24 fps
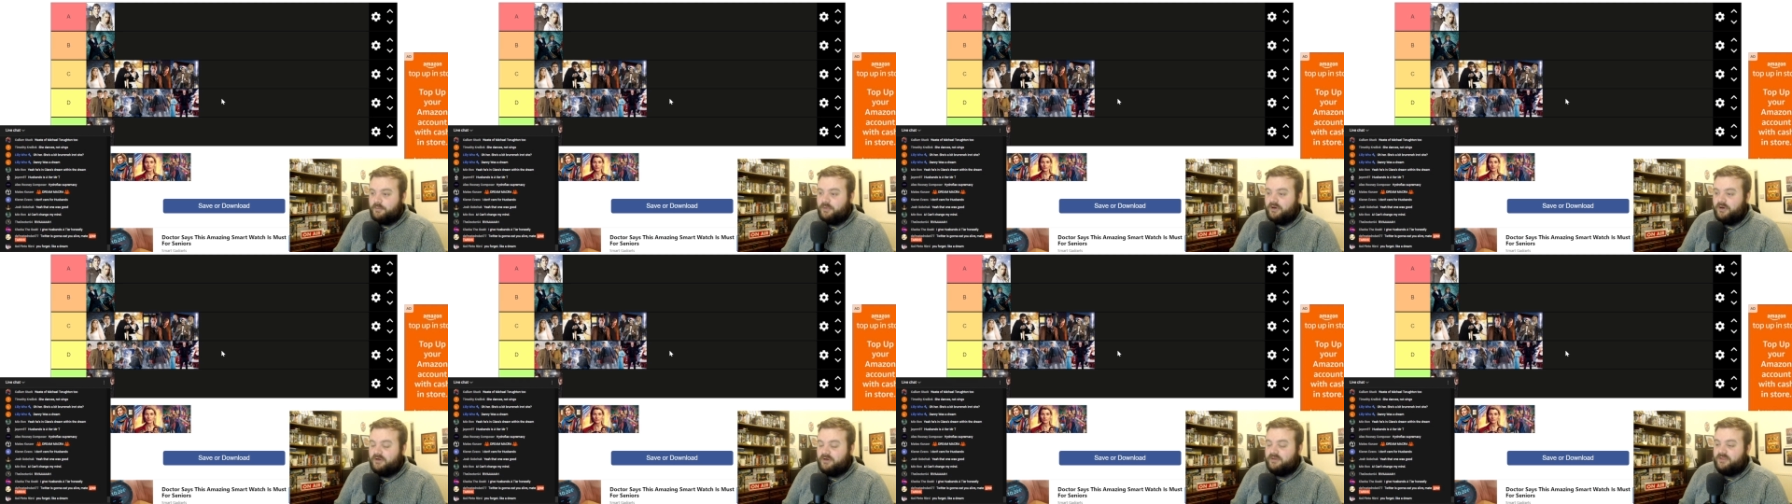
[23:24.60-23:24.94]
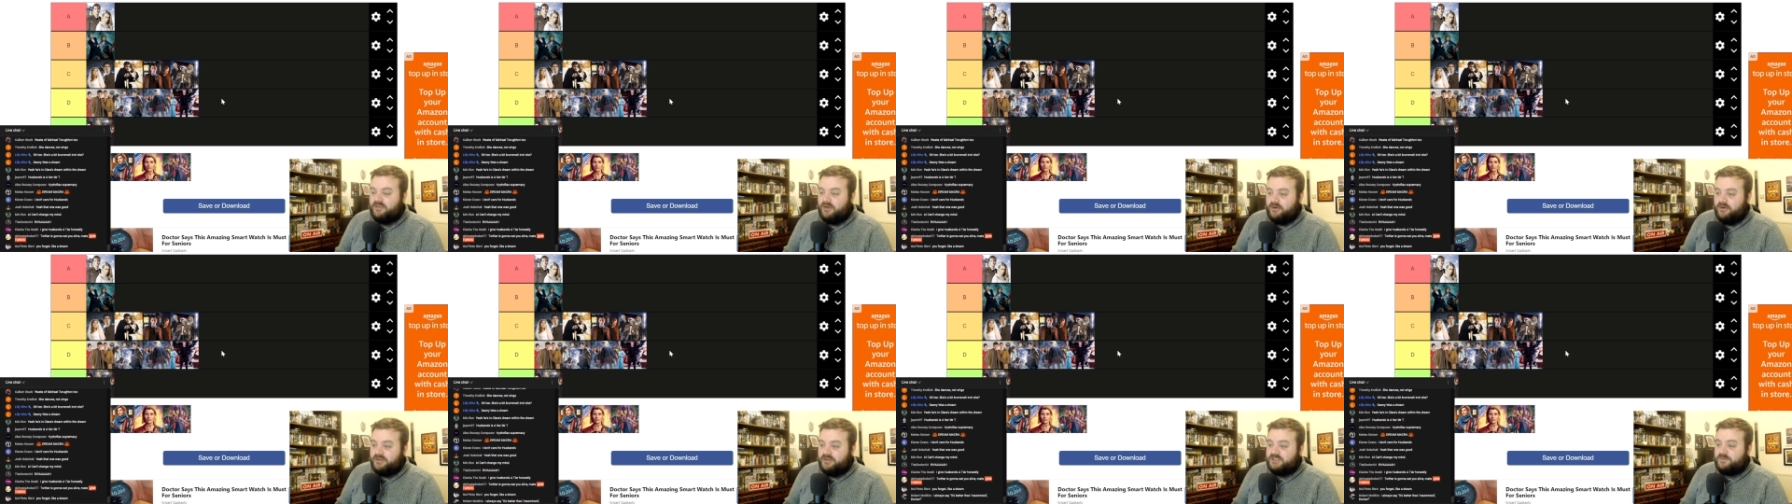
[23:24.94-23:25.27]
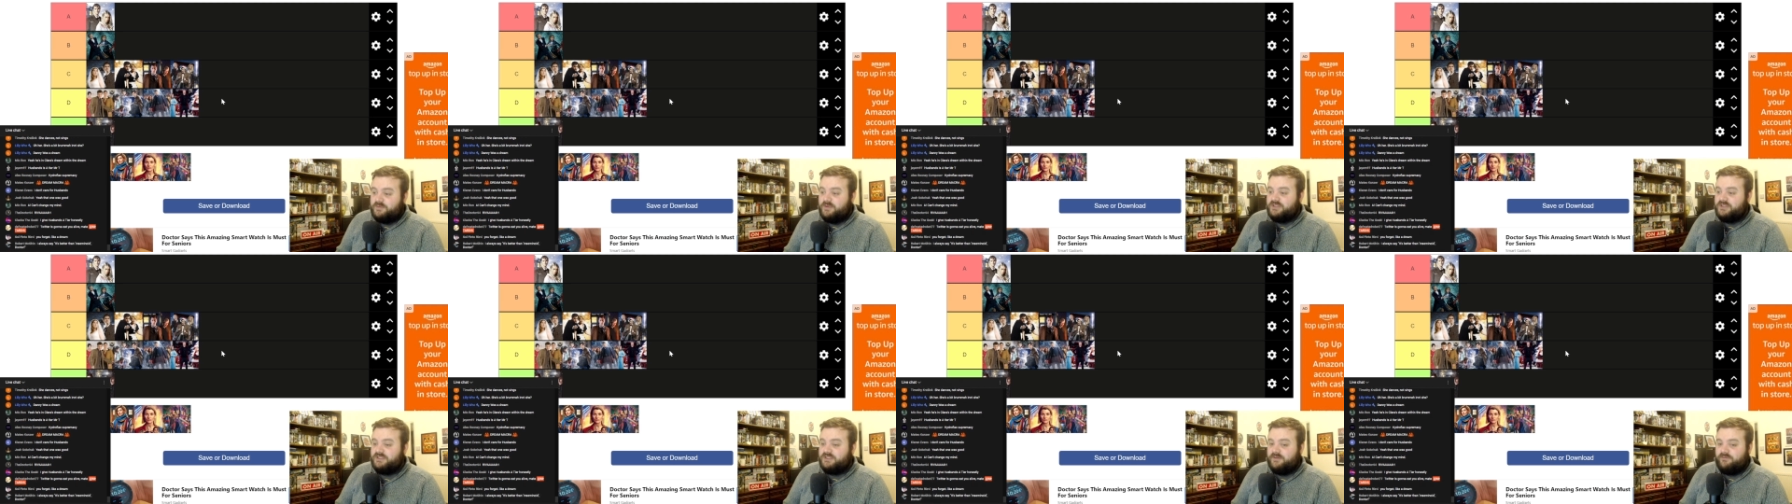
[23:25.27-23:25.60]
But the
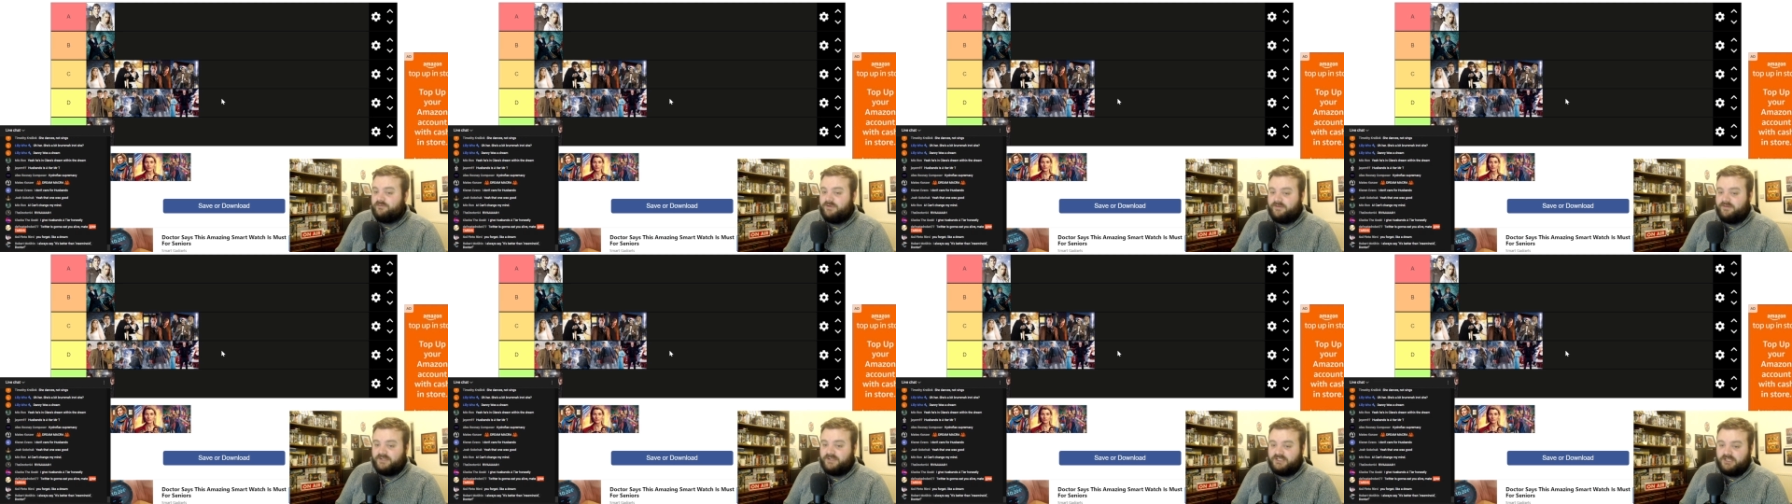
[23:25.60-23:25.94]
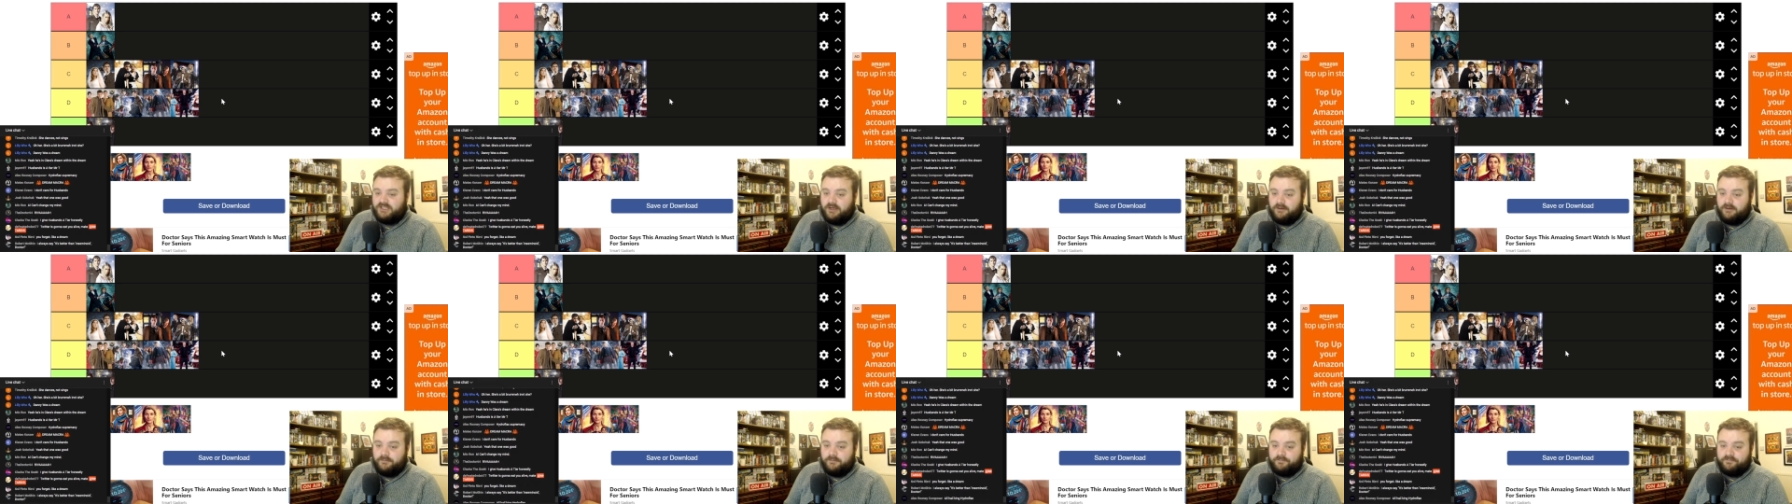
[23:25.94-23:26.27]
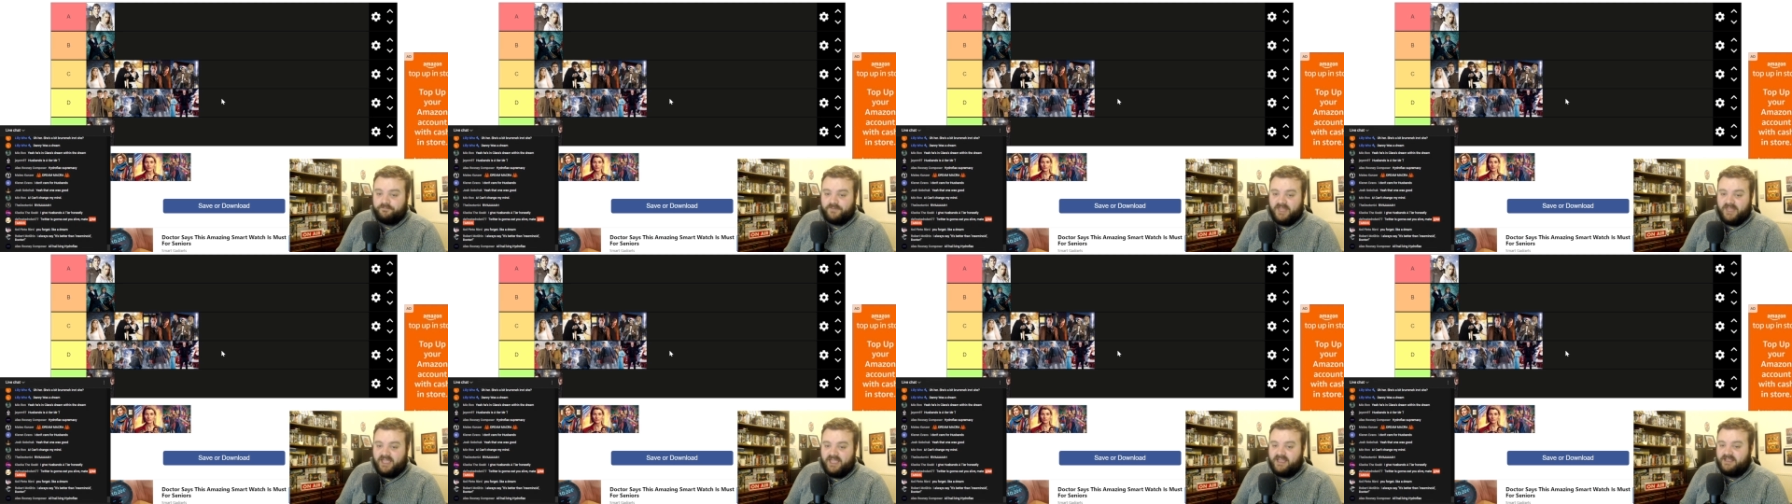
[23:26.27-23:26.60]
husbands of River Song
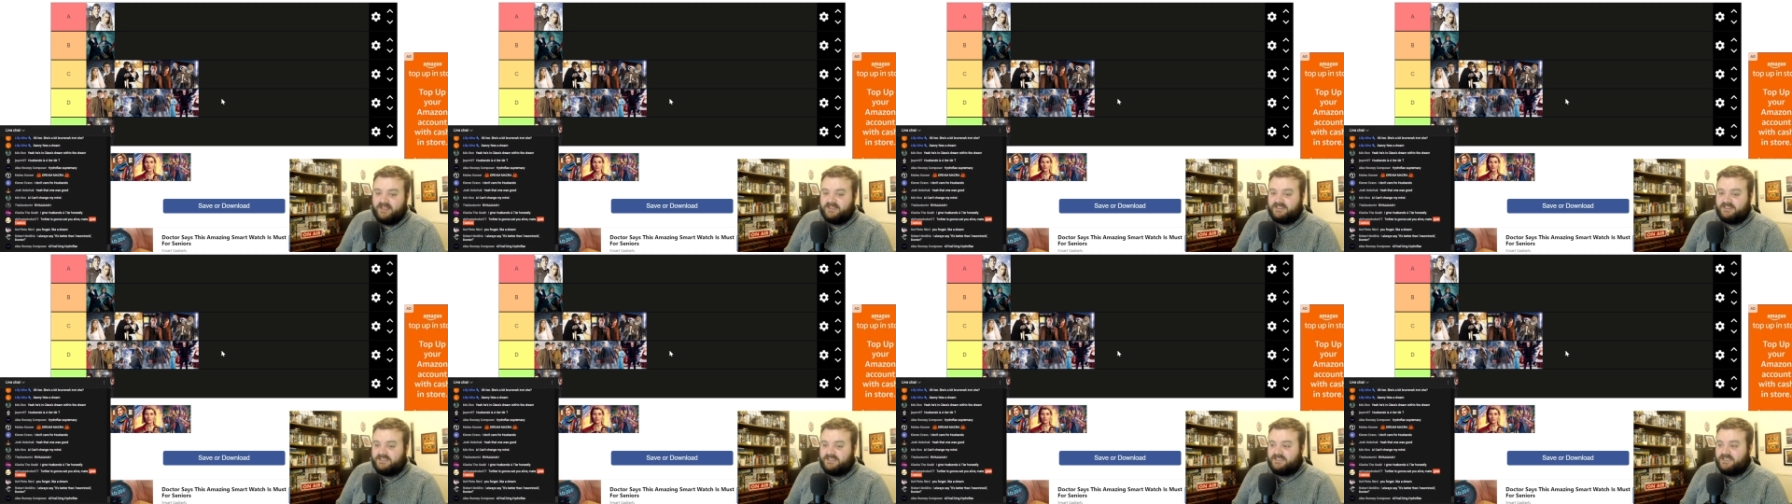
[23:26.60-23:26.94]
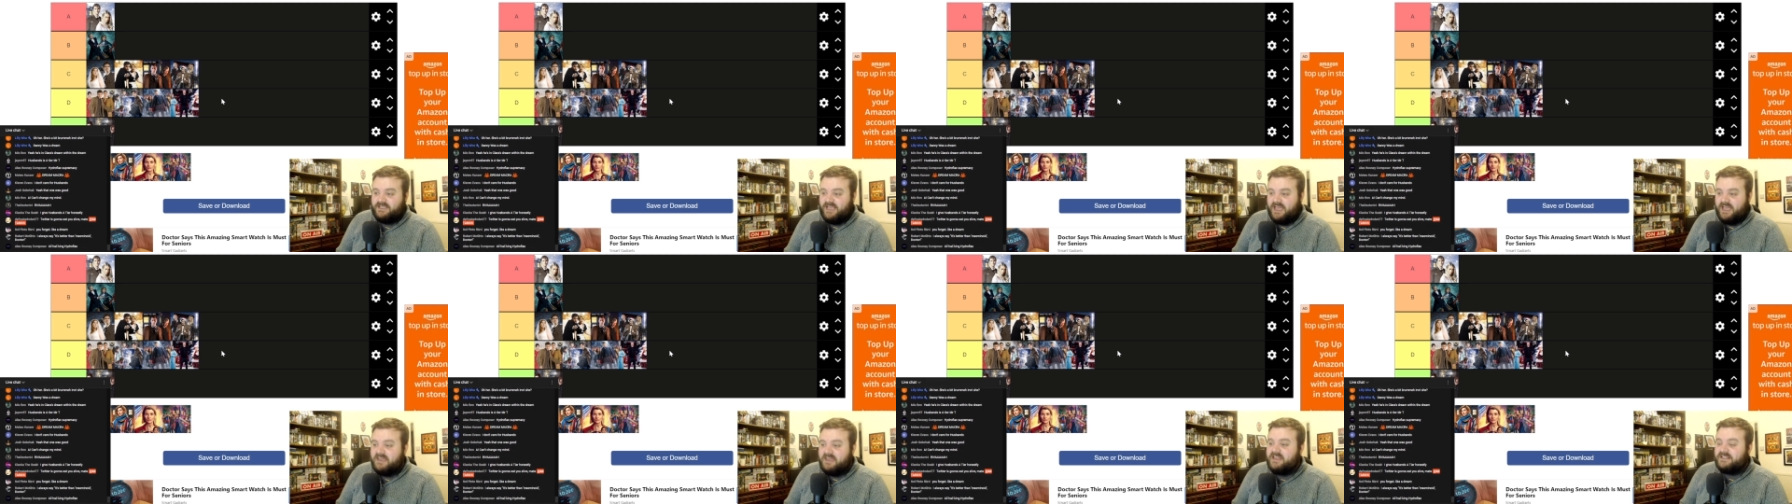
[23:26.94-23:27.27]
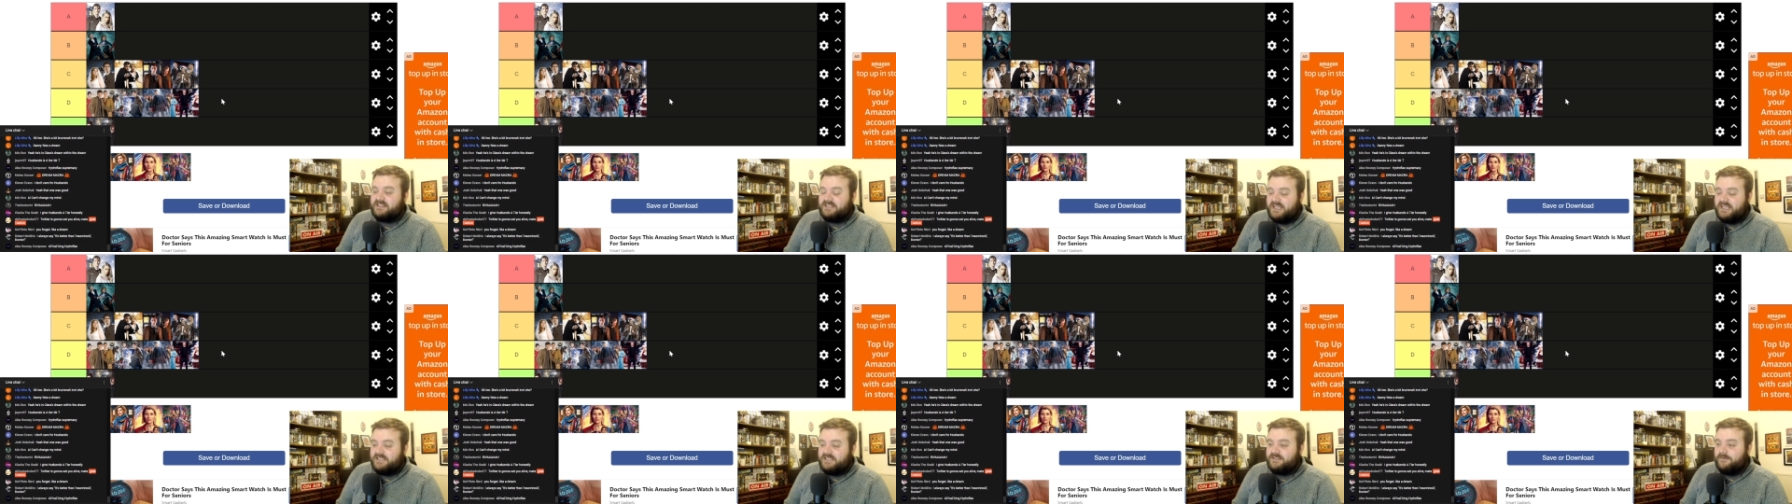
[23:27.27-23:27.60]
is
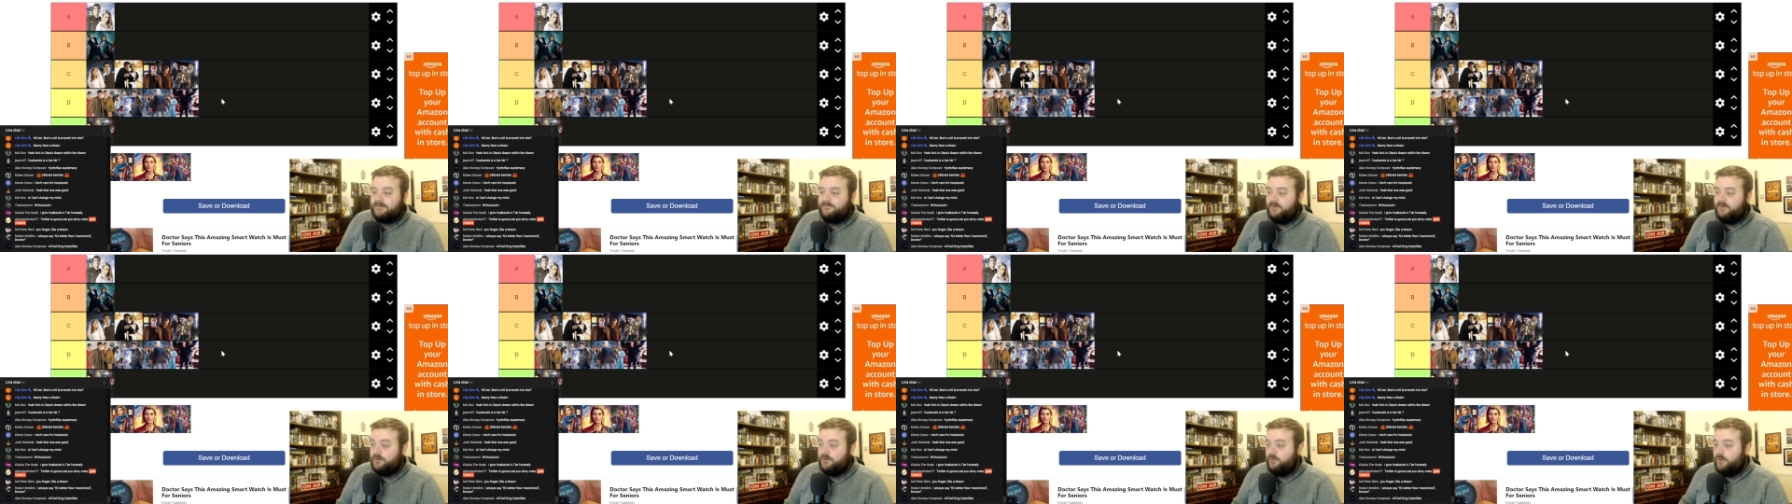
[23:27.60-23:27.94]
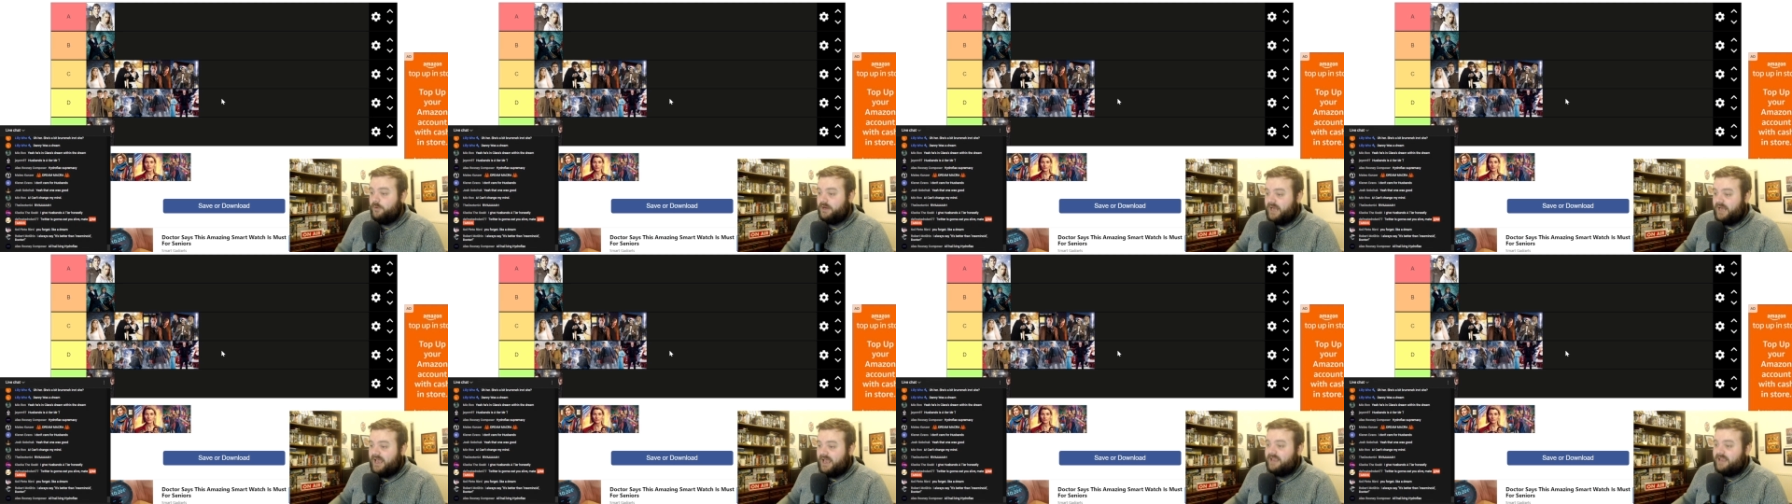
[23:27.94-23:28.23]
it's it's a fun one.